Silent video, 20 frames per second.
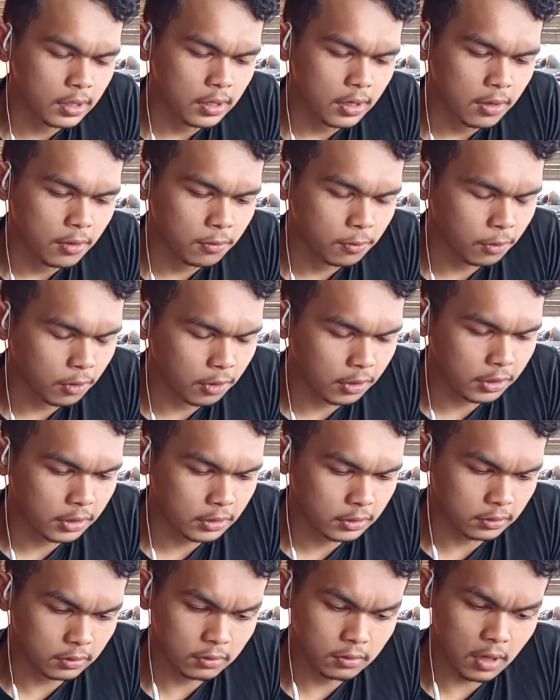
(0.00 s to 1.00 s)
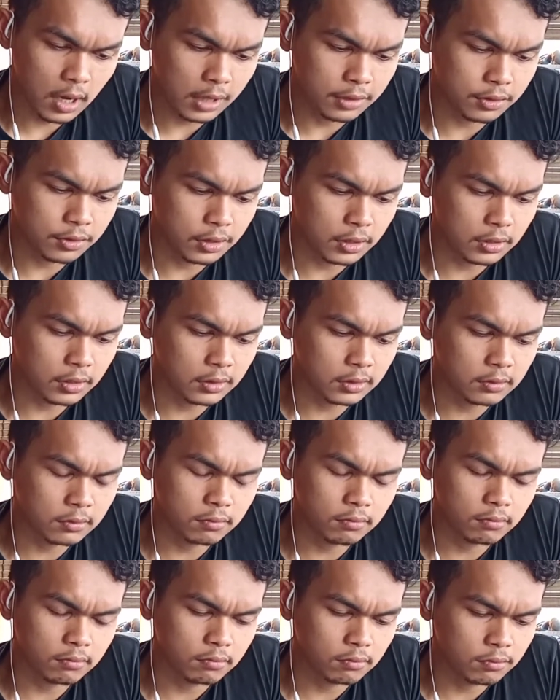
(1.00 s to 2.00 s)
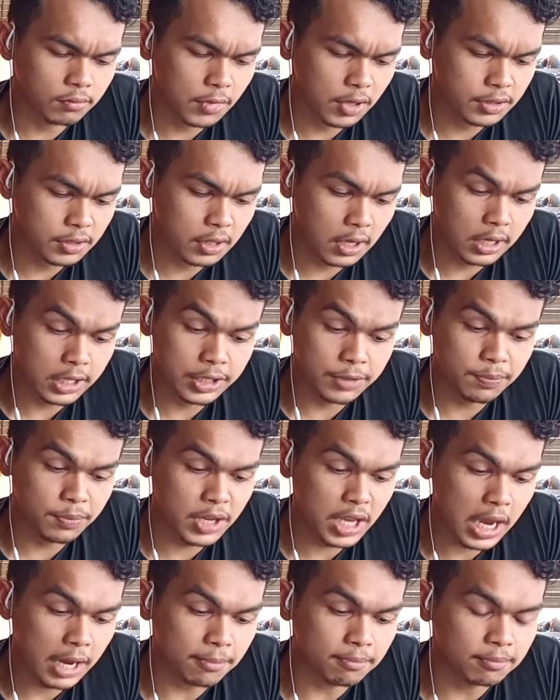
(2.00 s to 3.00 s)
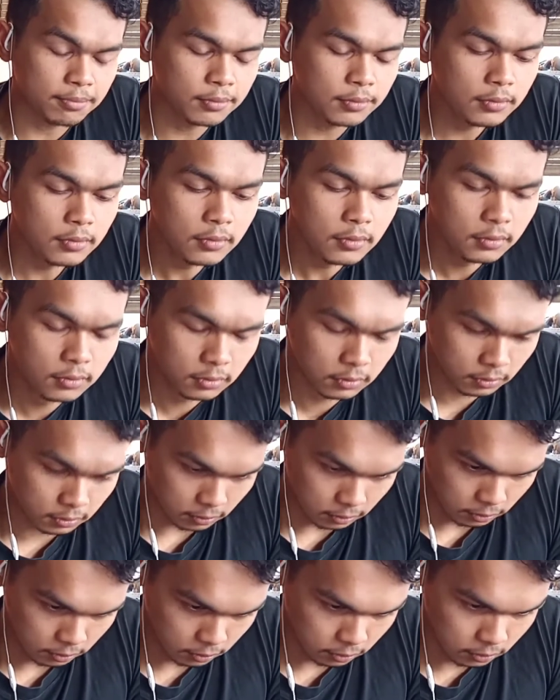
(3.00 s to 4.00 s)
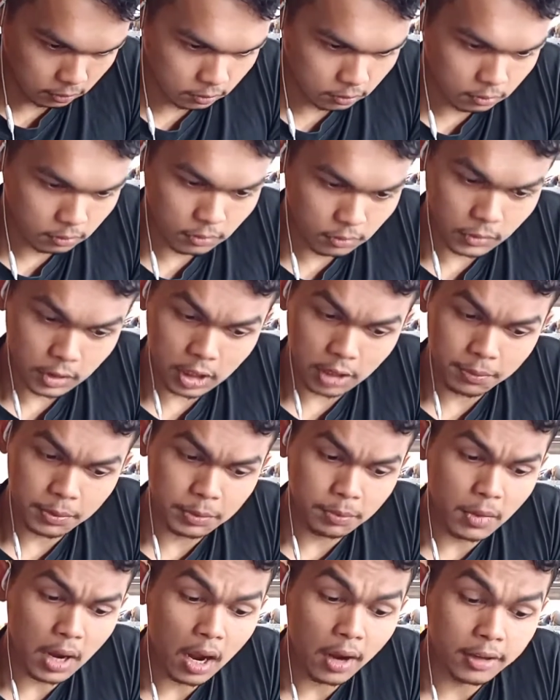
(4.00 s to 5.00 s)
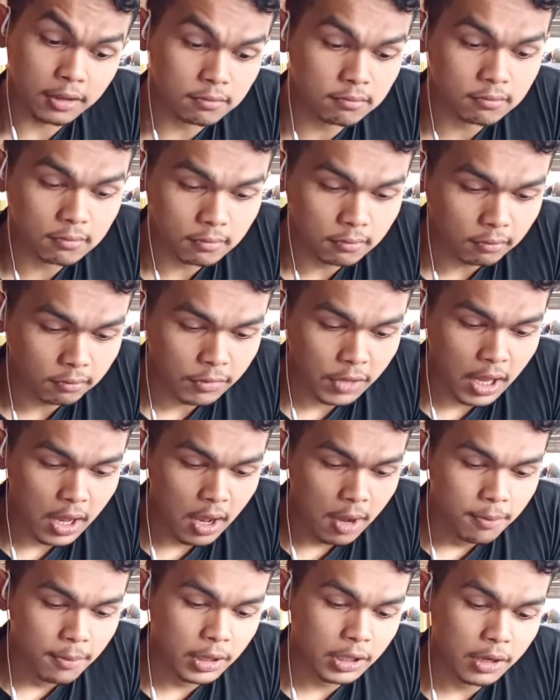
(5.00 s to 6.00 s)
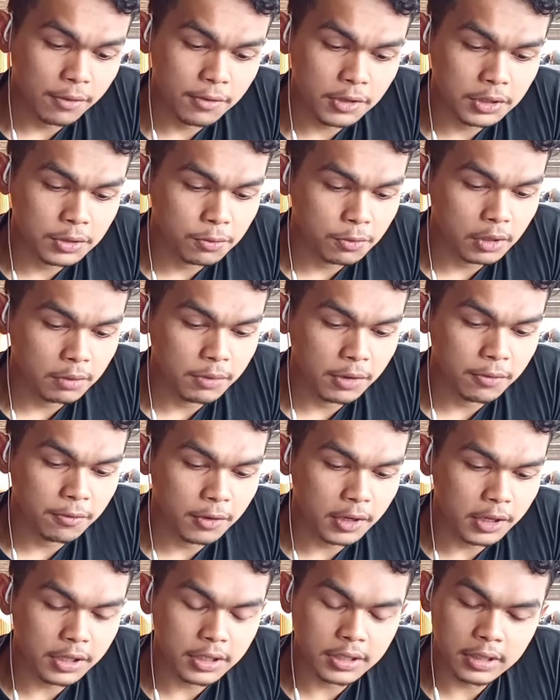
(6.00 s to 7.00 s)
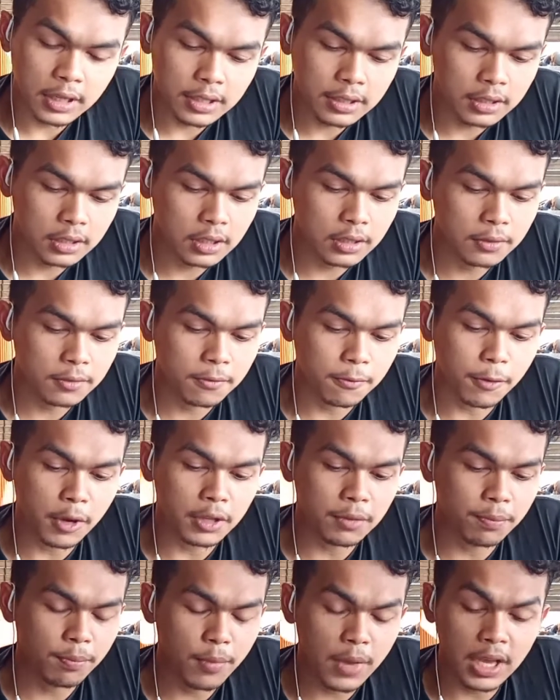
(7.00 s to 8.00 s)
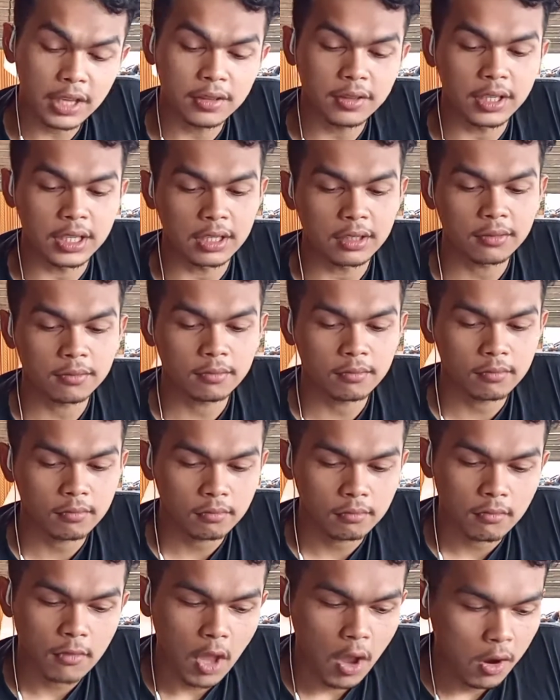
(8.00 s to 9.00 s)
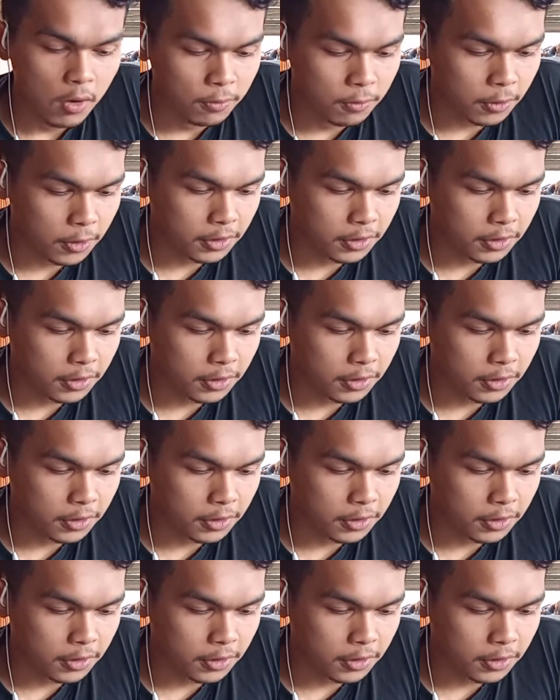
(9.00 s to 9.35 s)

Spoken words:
or 4 until 6 p.m. Keep in mind, betta fish will be very sensitive when mating.